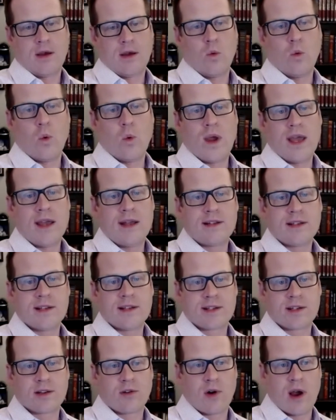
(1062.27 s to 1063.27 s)
we
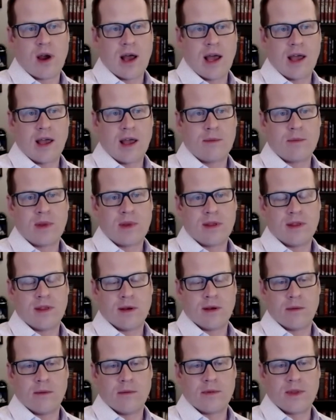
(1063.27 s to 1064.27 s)
describe
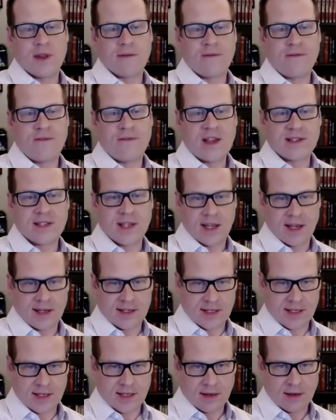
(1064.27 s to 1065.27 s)
the
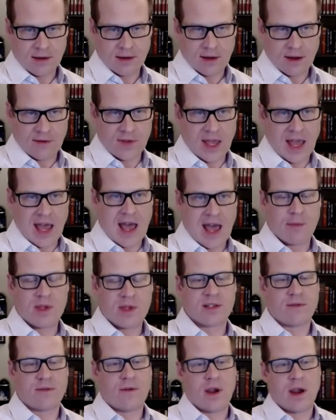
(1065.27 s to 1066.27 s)
physics of the
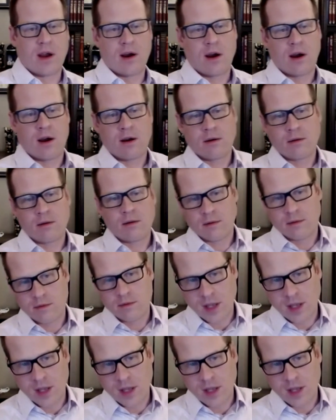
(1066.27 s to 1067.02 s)
atmosphere,